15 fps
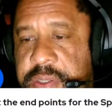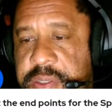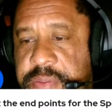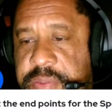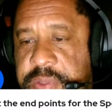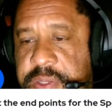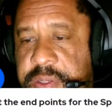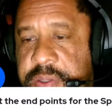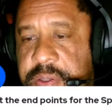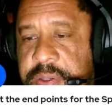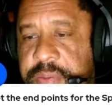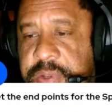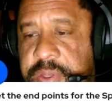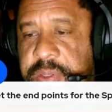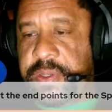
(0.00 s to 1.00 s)
Somebody can
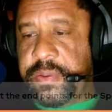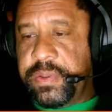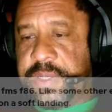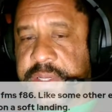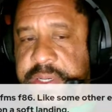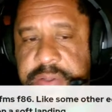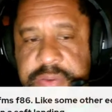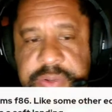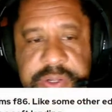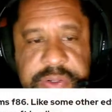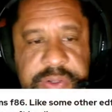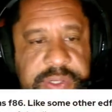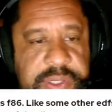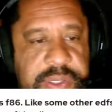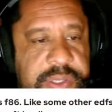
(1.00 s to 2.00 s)
comment there. But Lionel
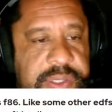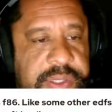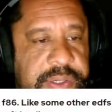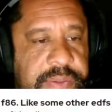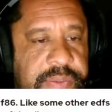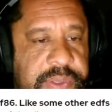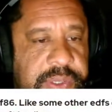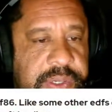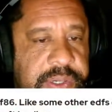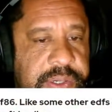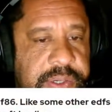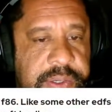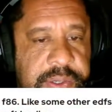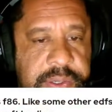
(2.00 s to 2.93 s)
Randall said the same thing.